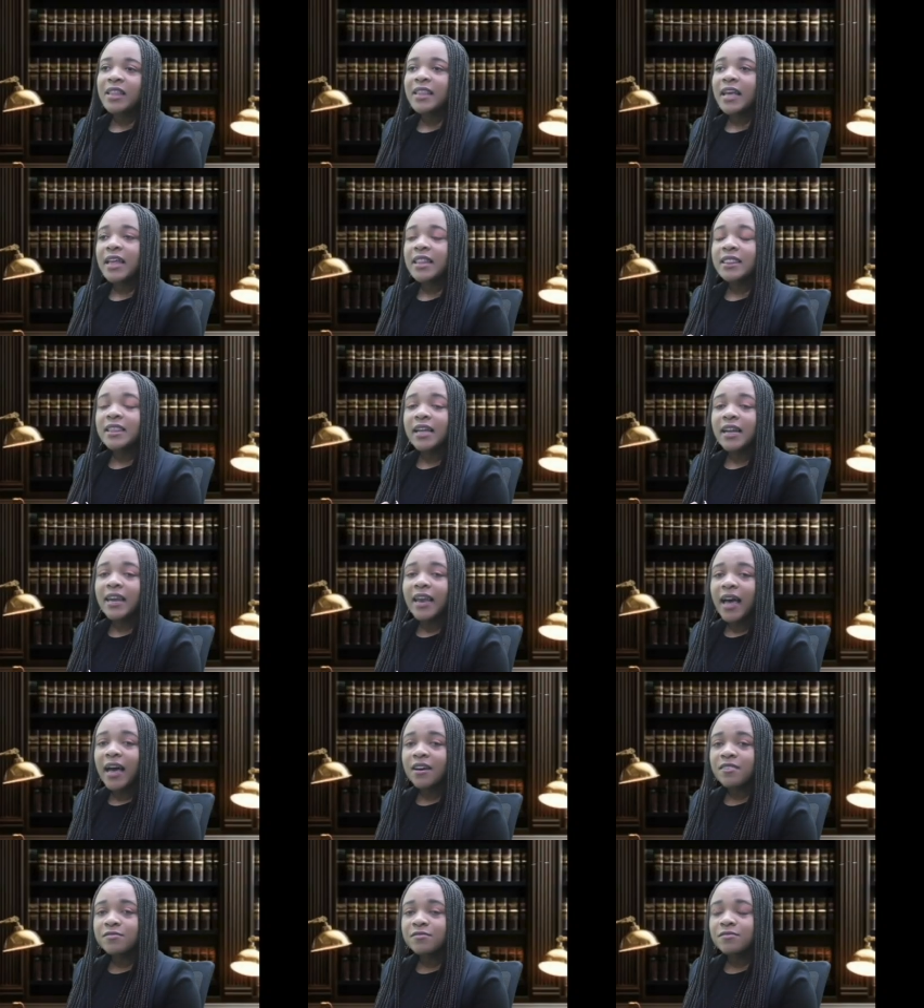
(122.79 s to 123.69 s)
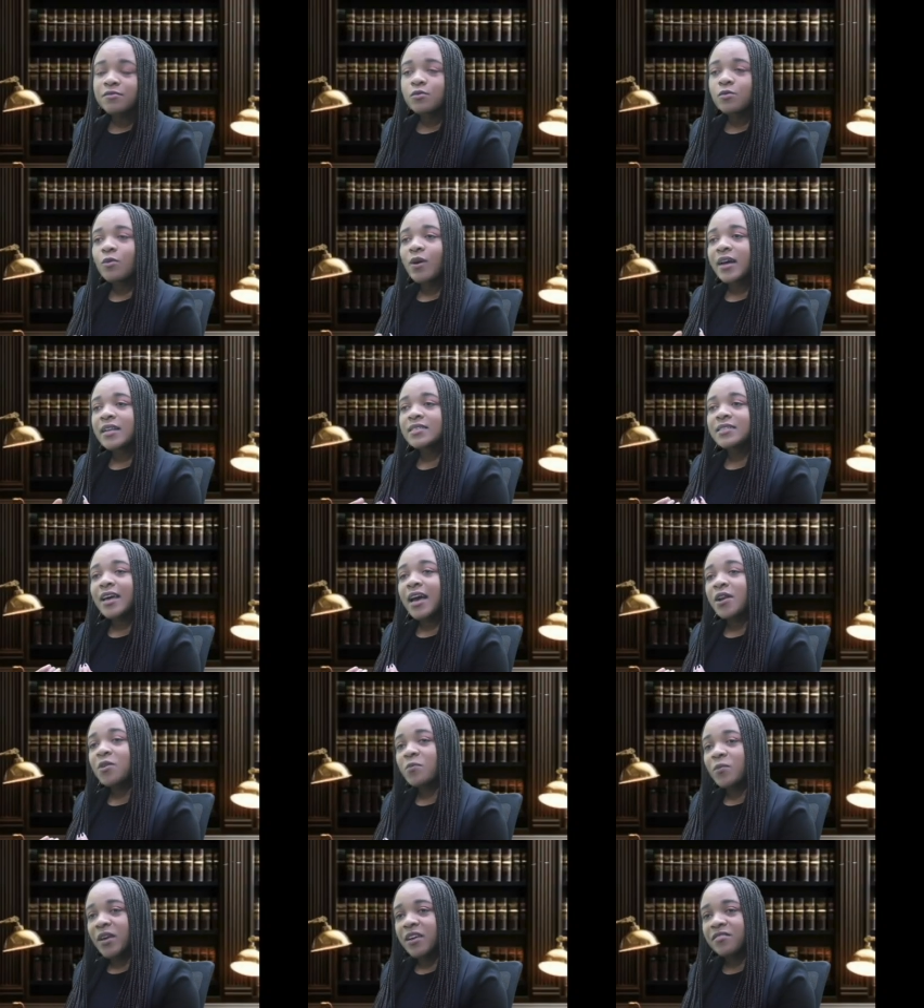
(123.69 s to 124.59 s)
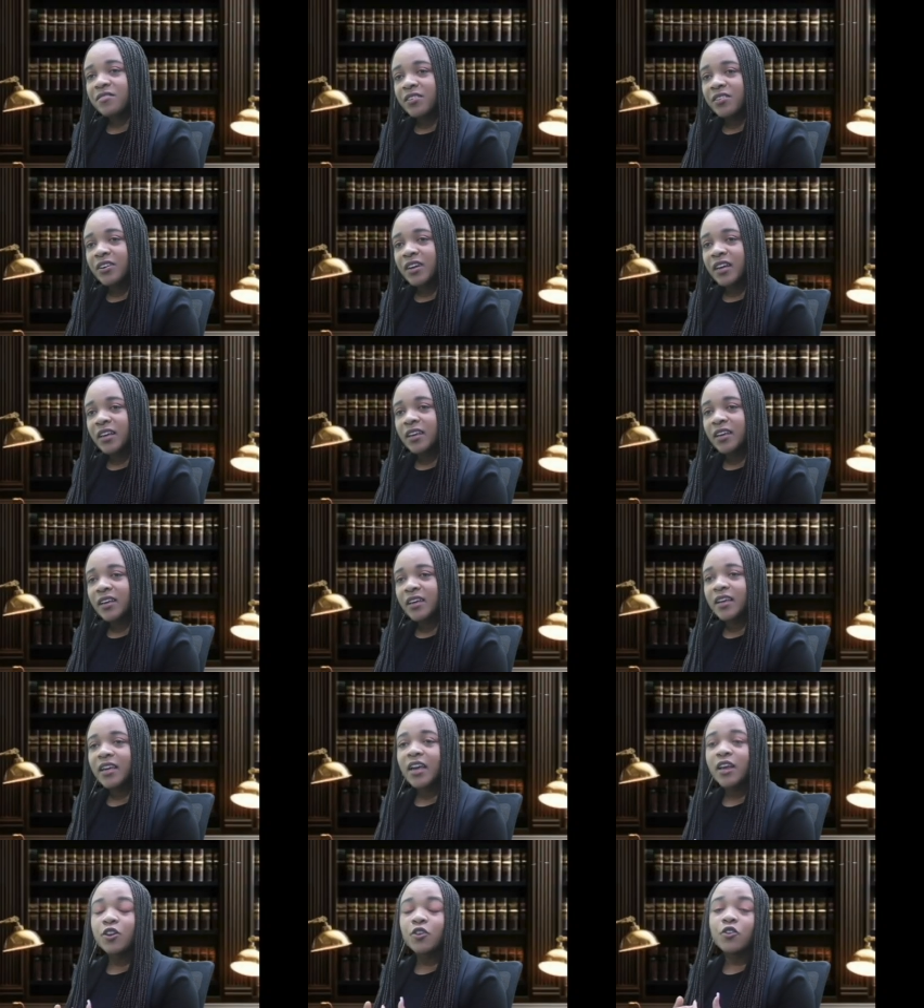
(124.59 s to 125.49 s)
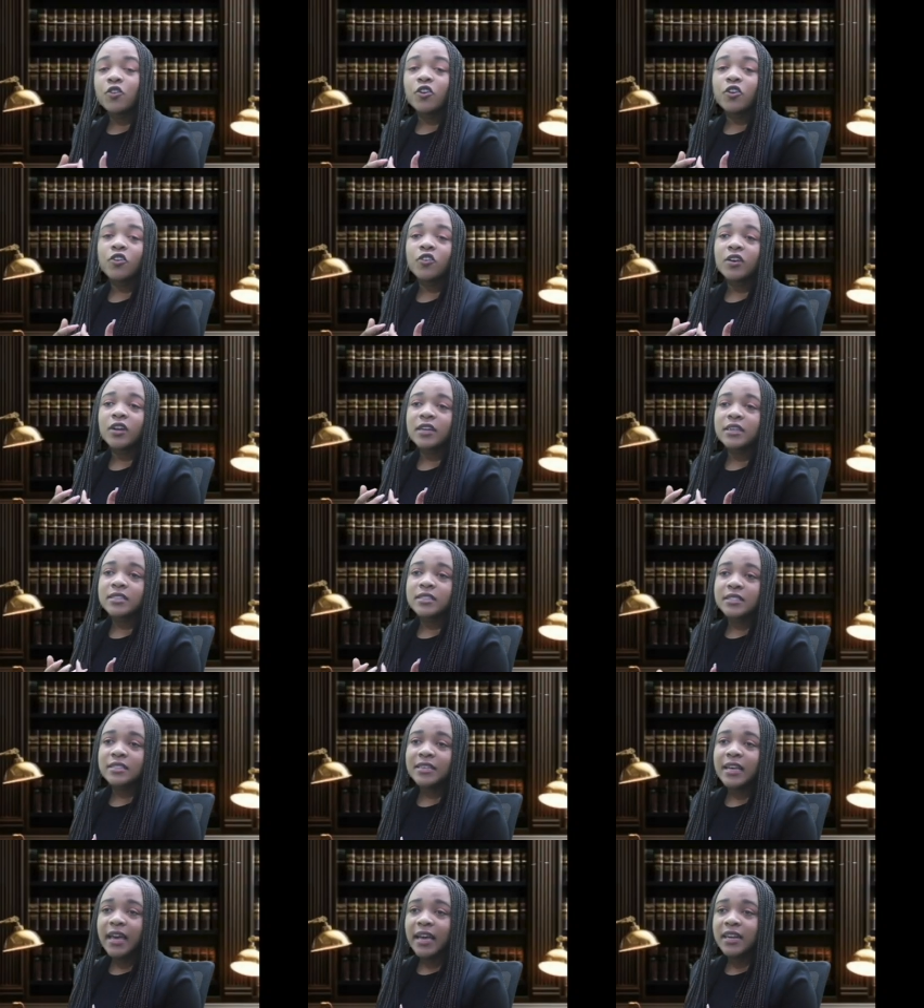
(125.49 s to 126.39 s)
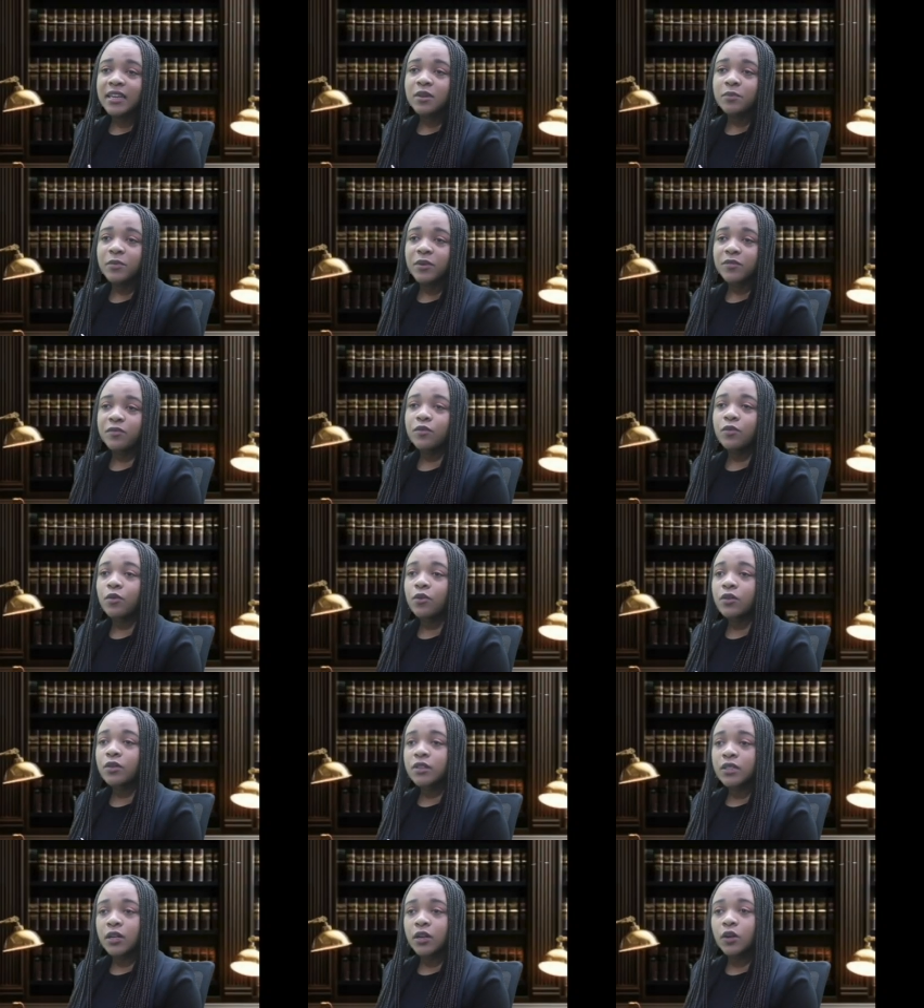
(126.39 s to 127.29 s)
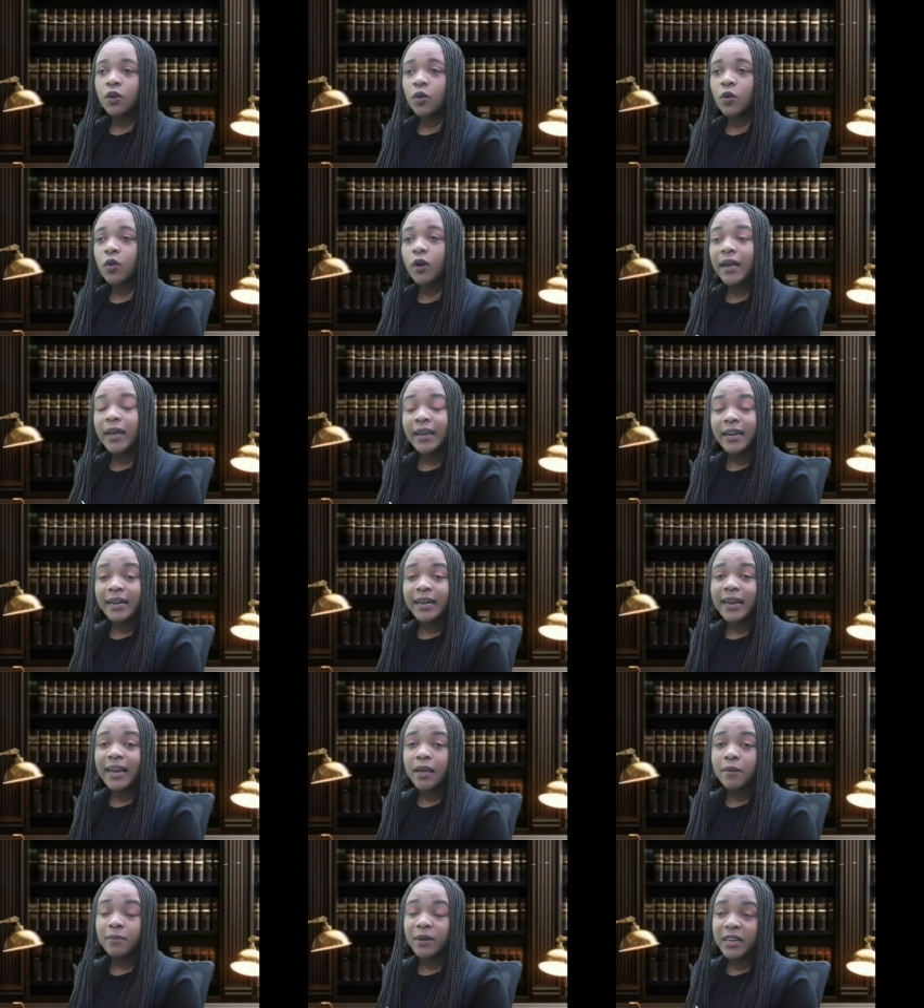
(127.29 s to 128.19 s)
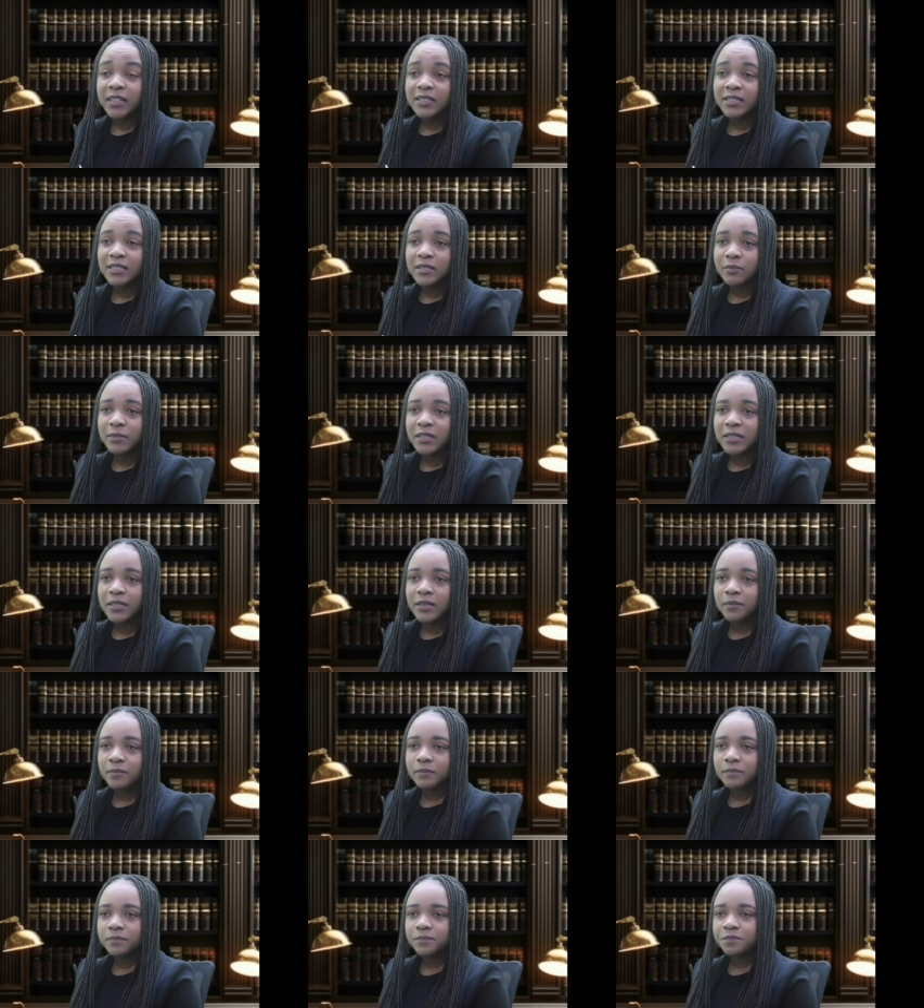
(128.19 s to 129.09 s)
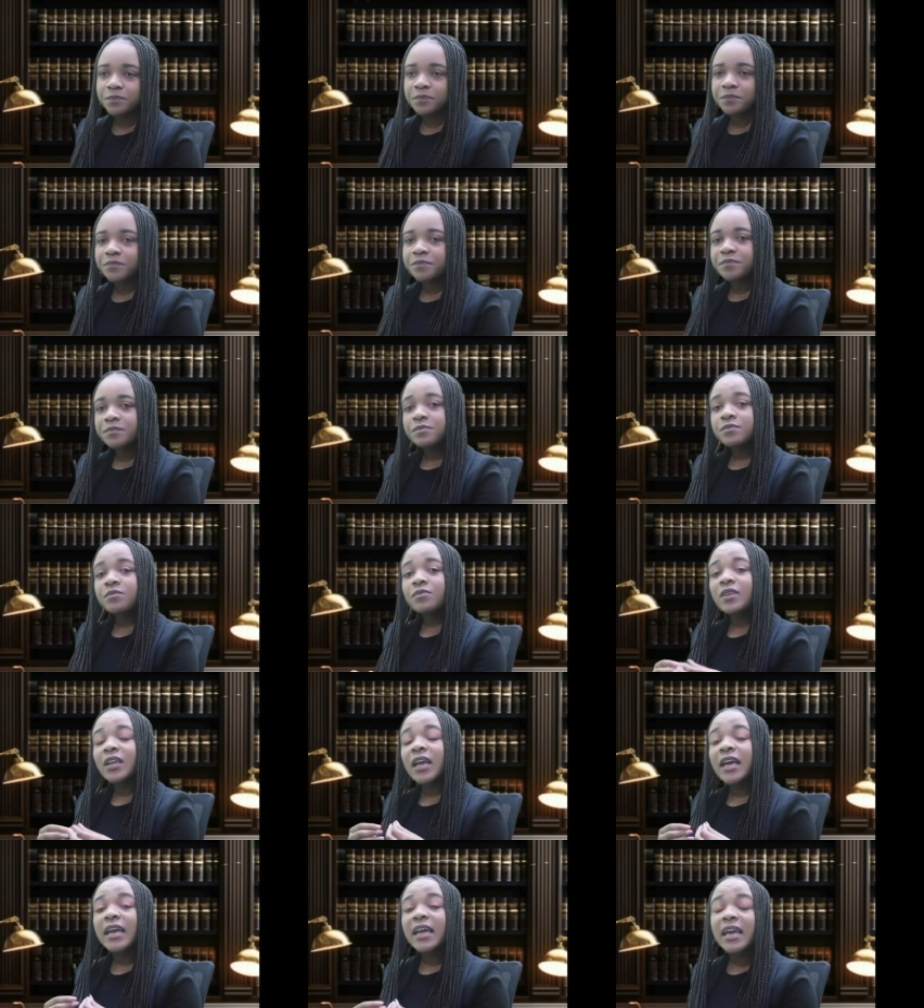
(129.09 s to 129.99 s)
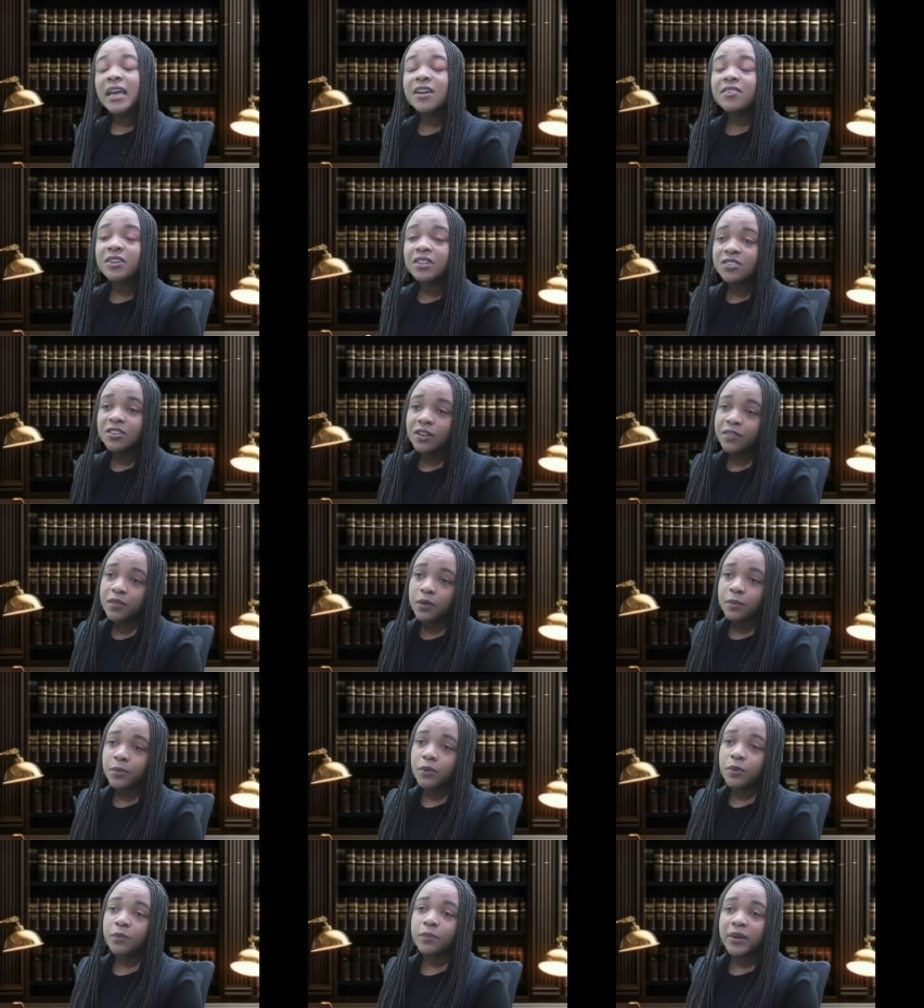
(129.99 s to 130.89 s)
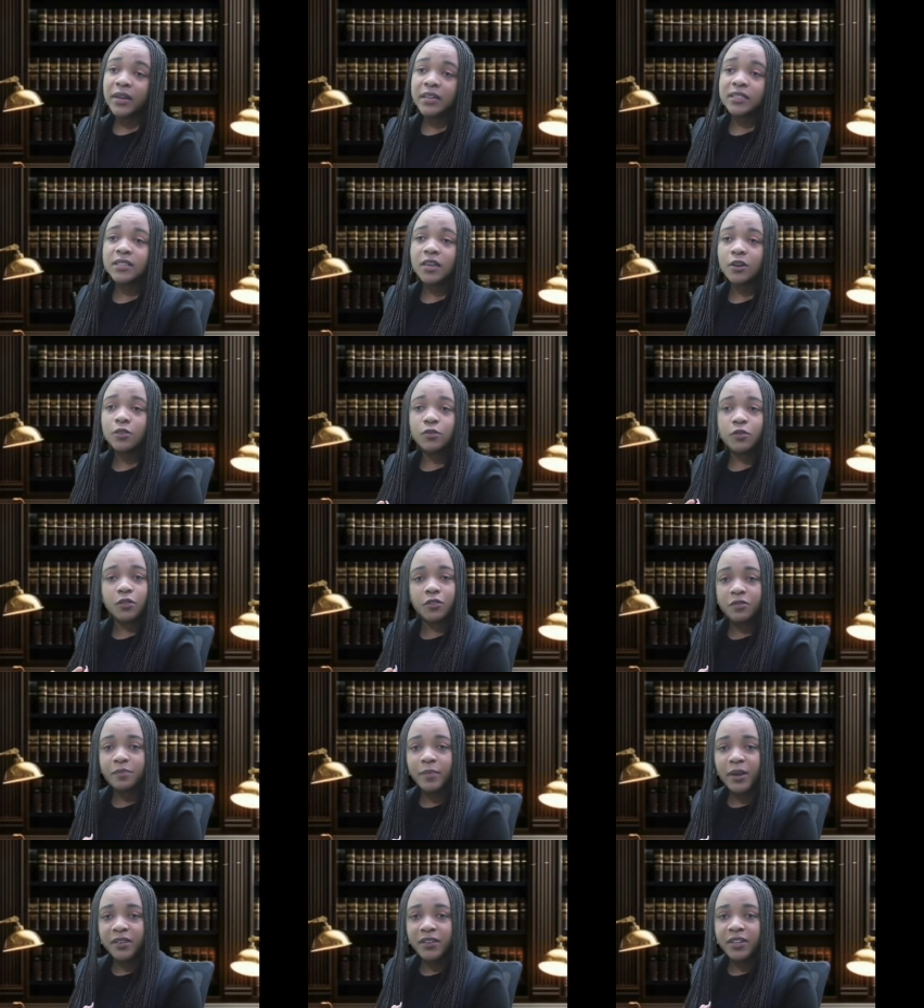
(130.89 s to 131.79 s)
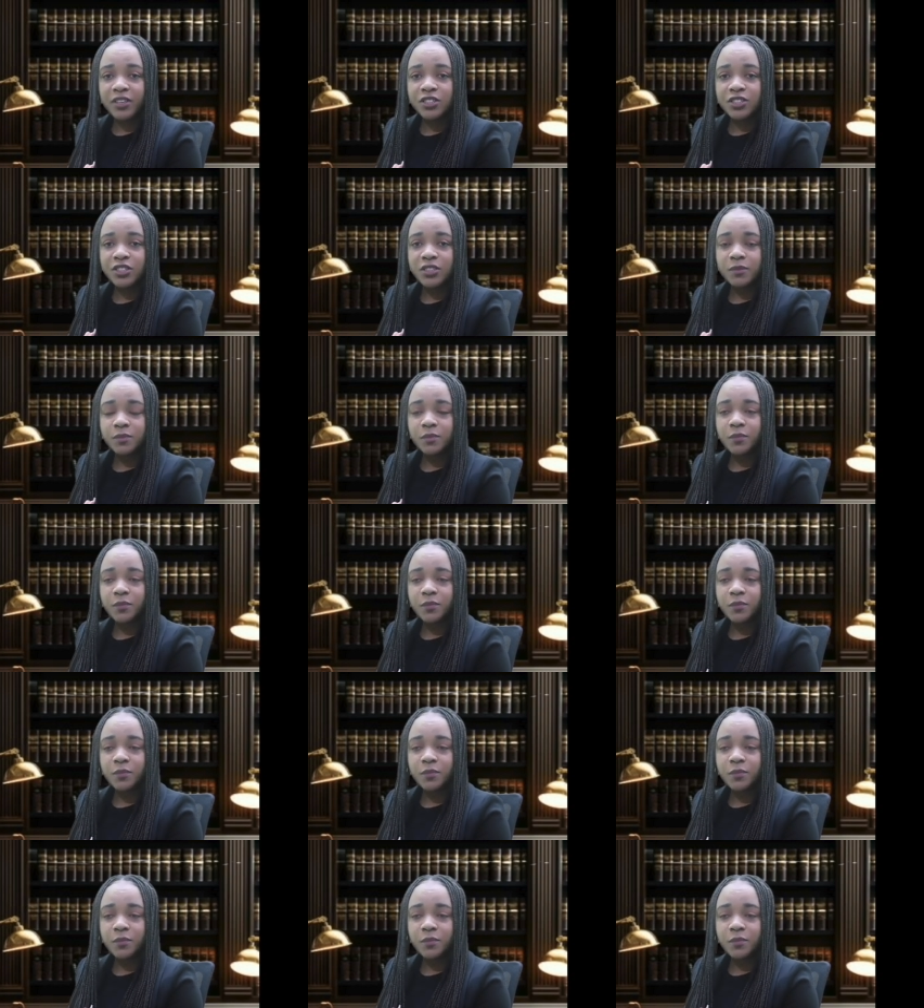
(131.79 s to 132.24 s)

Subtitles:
that the love, once unwavering, can no longer stand before the law and claim legitimacy. Irretrievable breakdown of marriage.